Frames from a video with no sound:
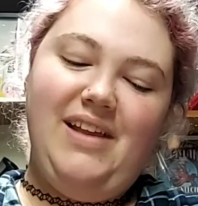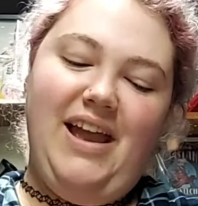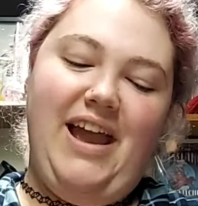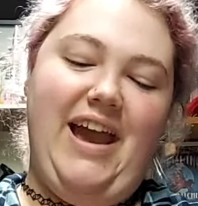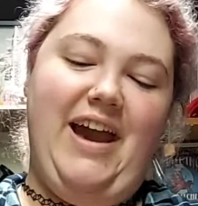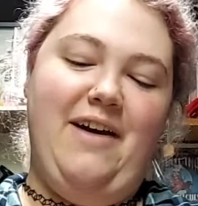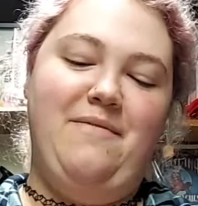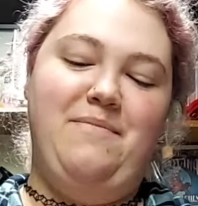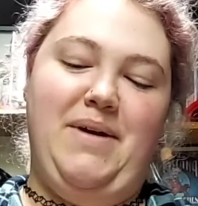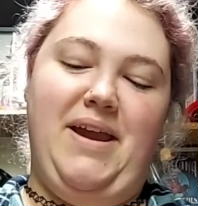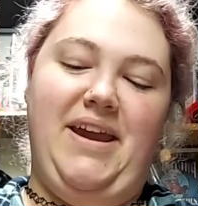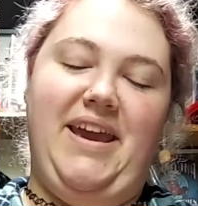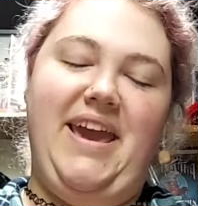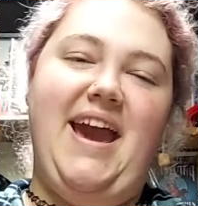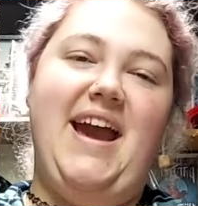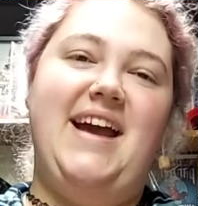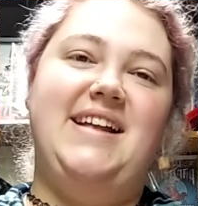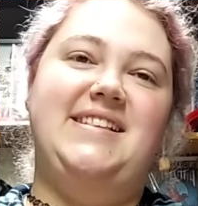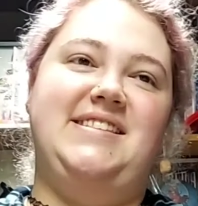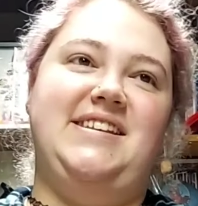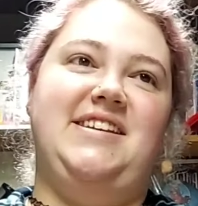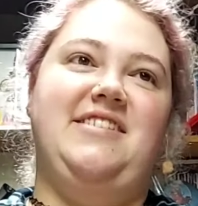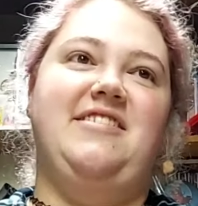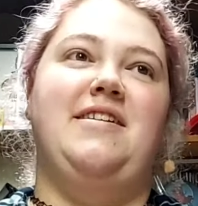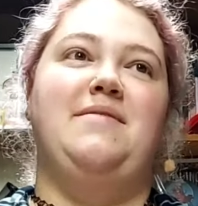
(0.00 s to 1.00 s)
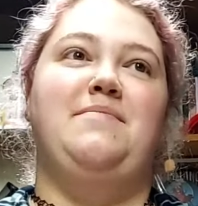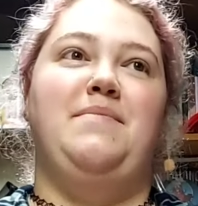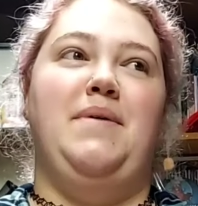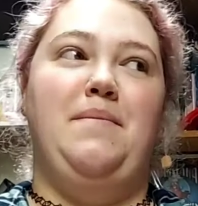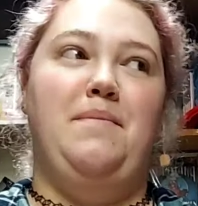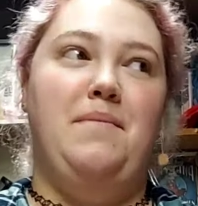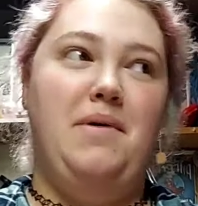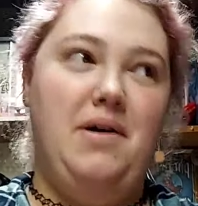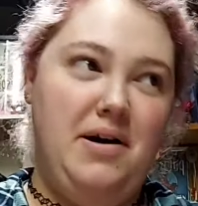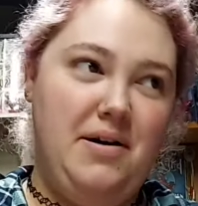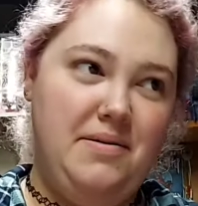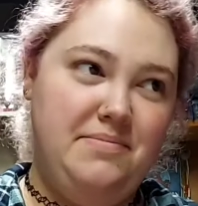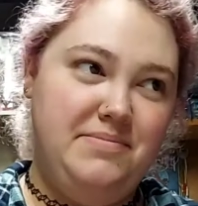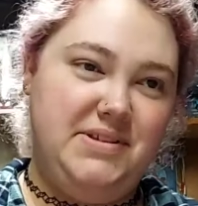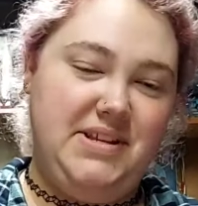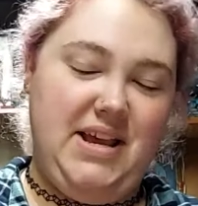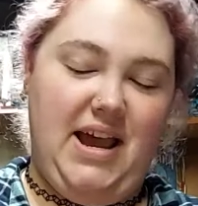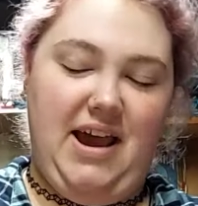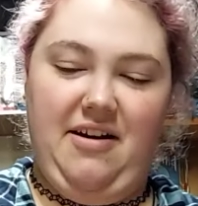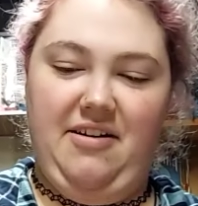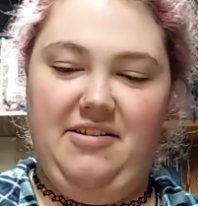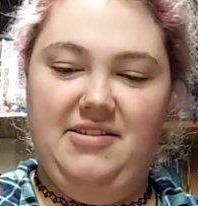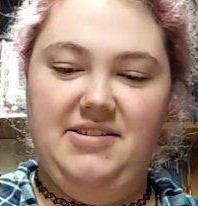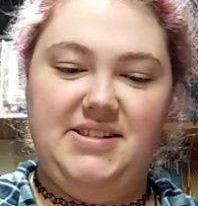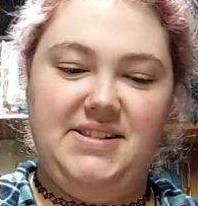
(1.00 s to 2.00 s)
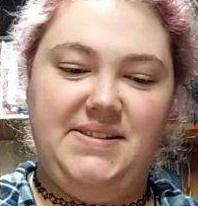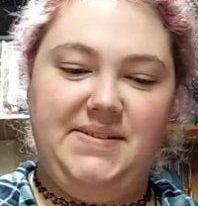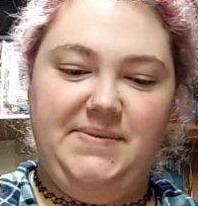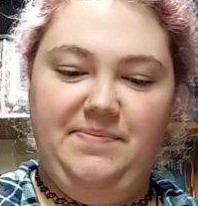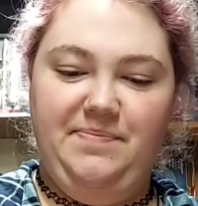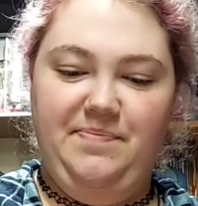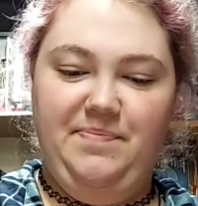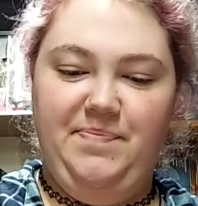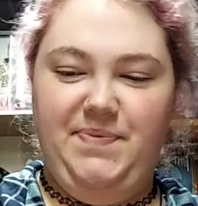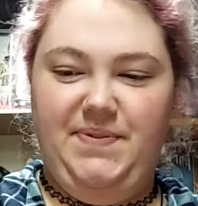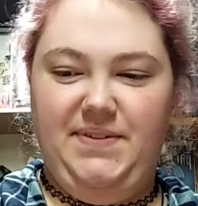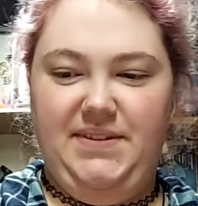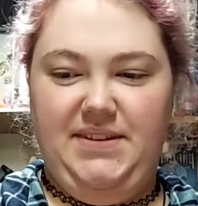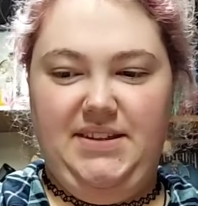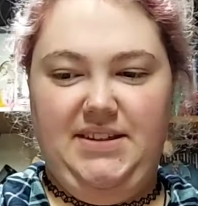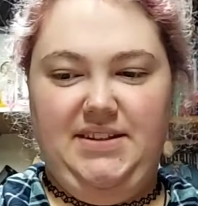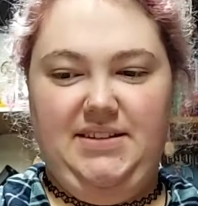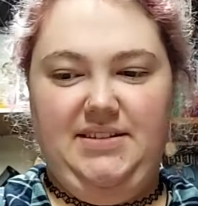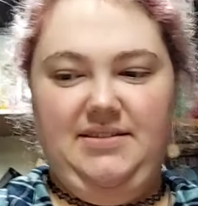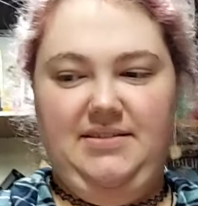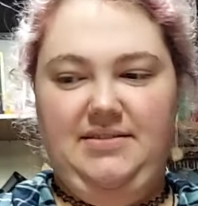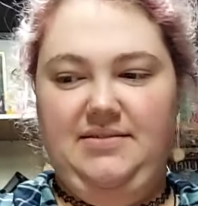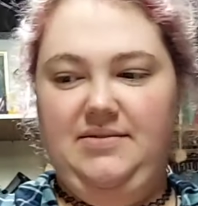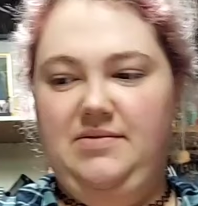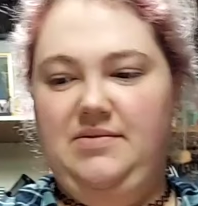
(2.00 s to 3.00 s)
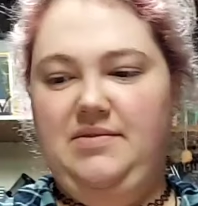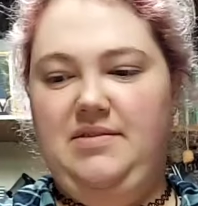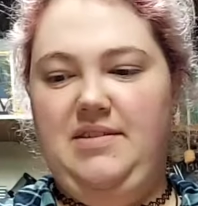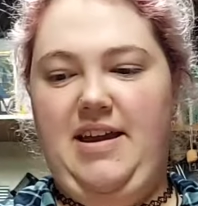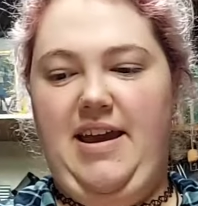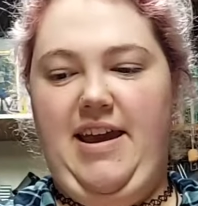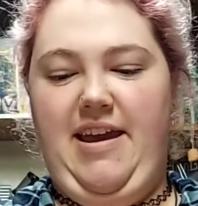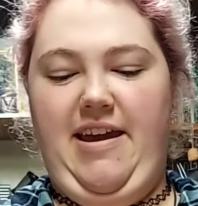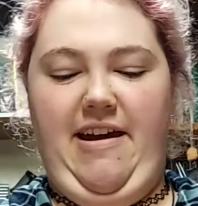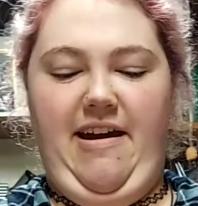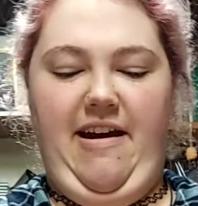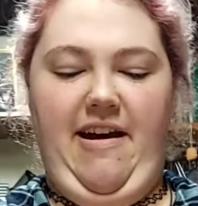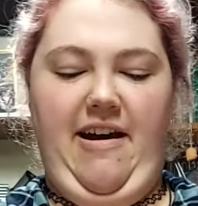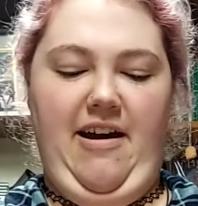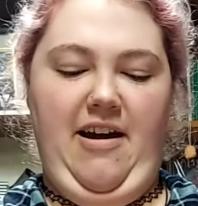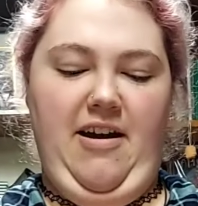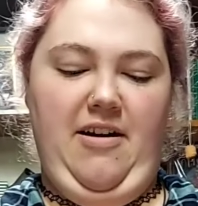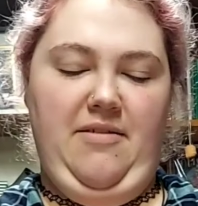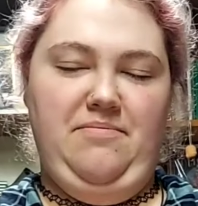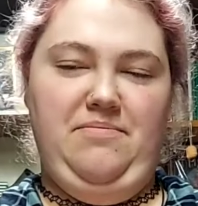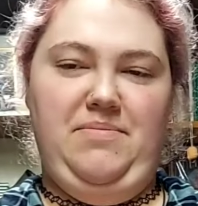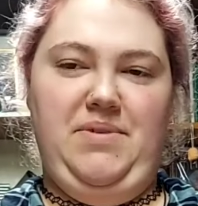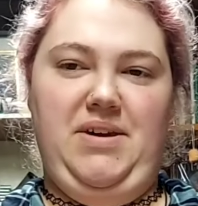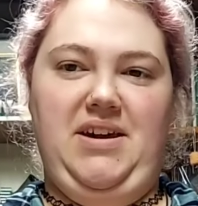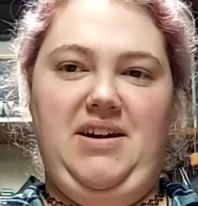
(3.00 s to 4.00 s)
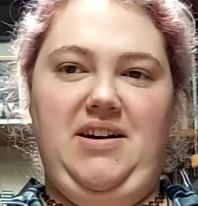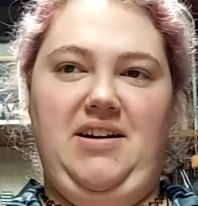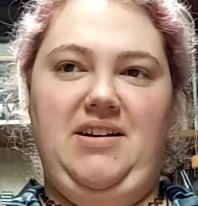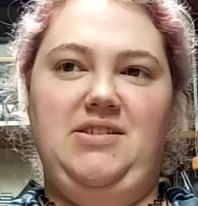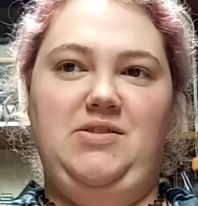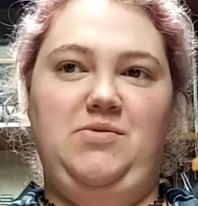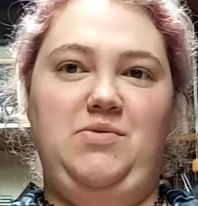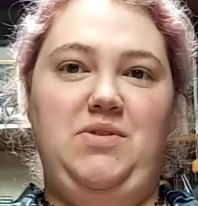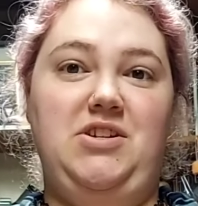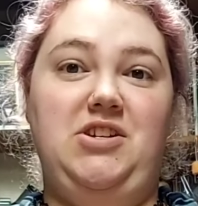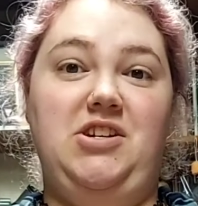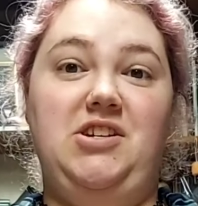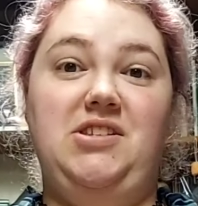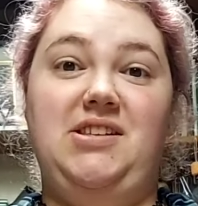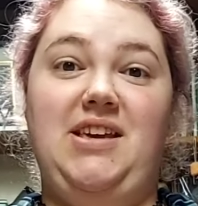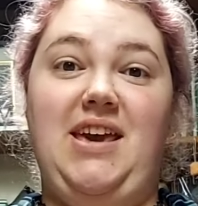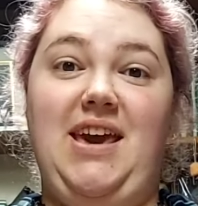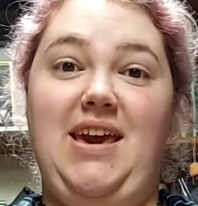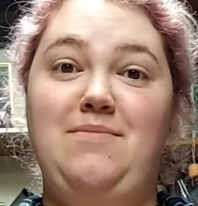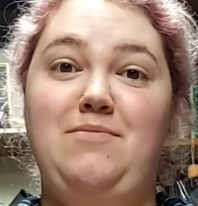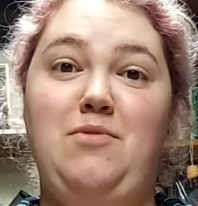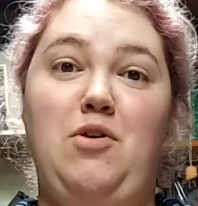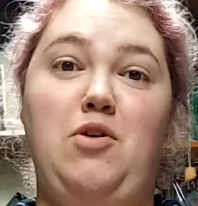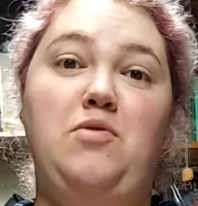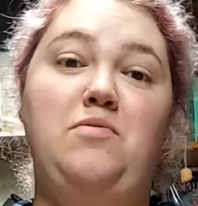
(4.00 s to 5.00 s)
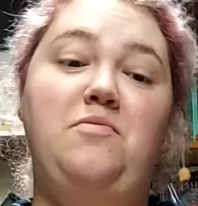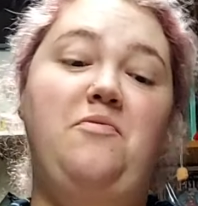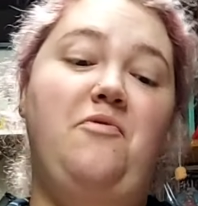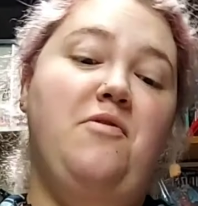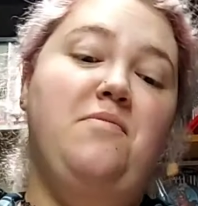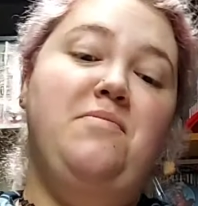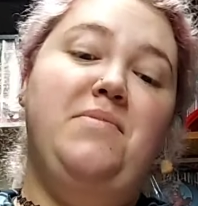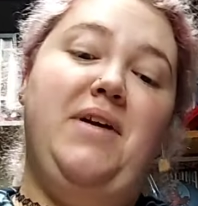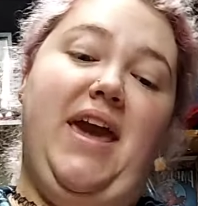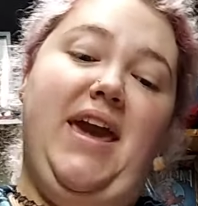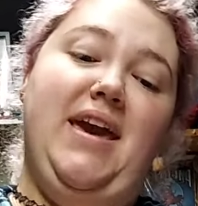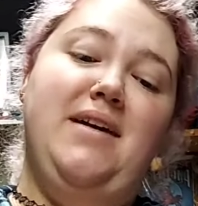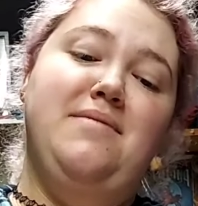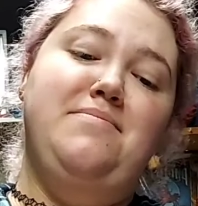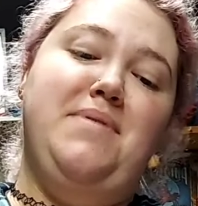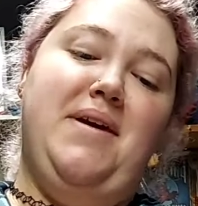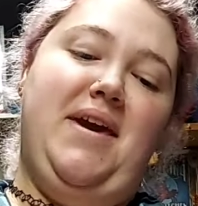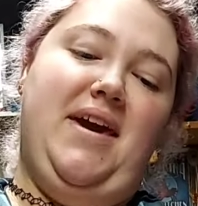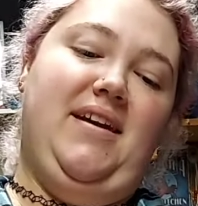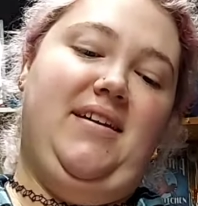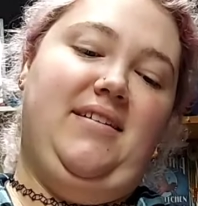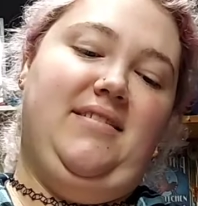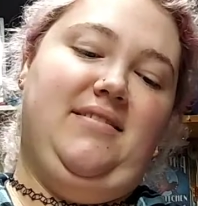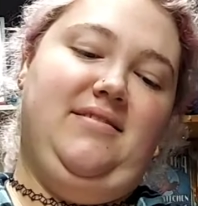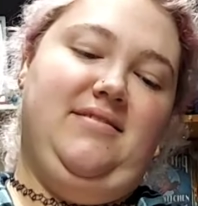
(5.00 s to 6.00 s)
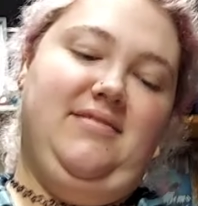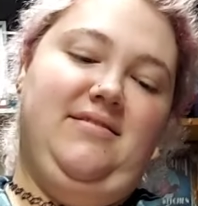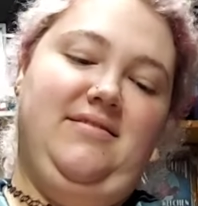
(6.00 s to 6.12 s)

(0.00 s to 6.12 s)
I have my cats here at my mom's house um, because we just came home from camping.